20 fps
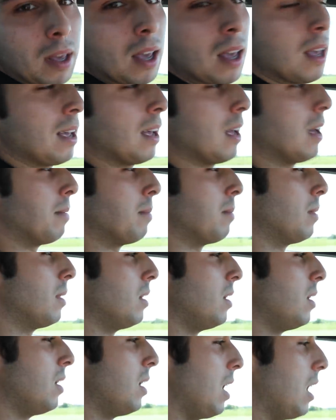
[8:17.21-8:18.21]

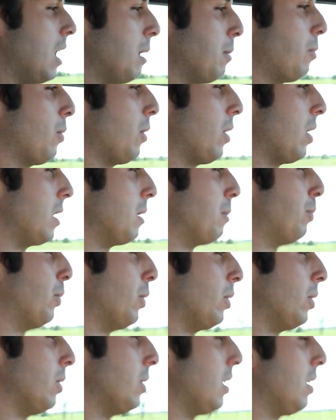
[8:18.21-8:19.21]
cam upgraded
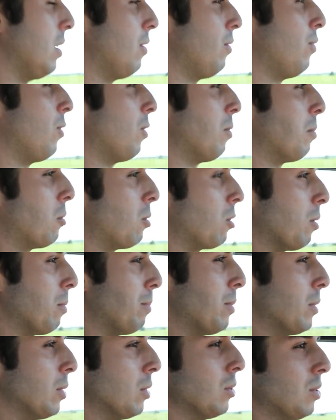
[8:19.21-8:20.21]
pulley for more
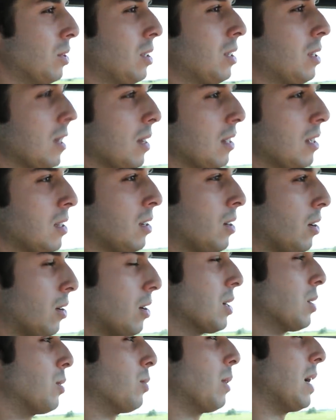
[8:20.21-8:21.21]
boost. This car
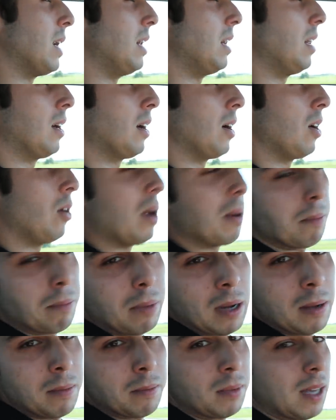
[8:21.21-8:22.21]
is ready to go on
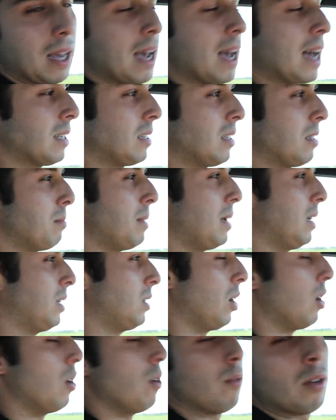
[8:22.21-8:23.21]
pump gas. It makes
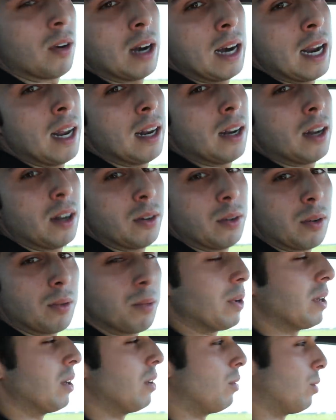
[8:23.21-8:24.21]
over 800
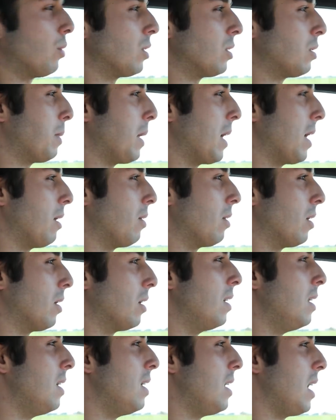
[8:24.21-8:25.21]
wheel horsepower
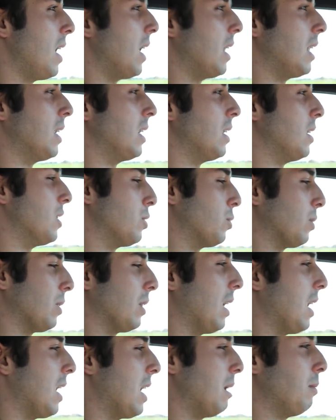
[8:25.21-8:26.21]
and it is
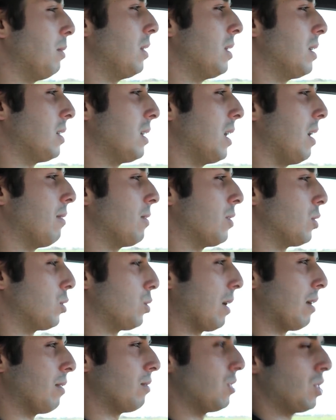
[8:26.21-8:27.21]
reliable as ever.
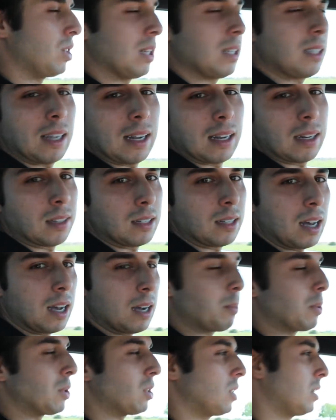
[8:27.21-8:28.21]
Drives just like
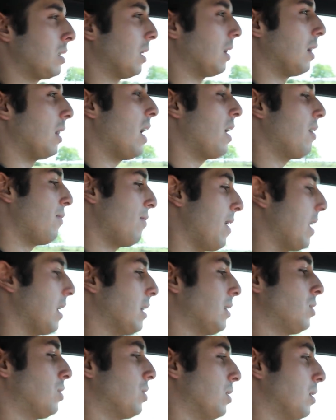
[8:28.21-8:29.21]
stock, but just a lot
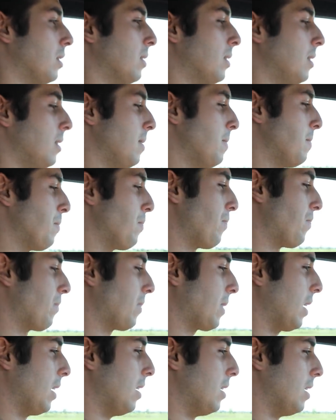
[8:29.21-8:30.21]
faster.
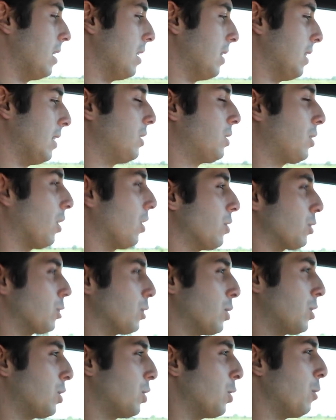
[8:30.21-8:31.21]
Uh, these cars are
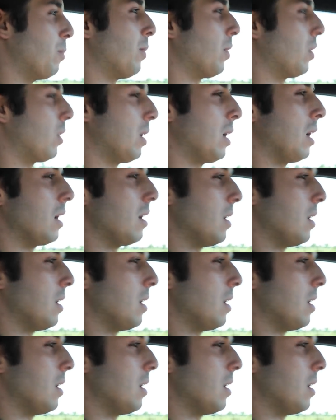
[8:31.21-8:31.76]
super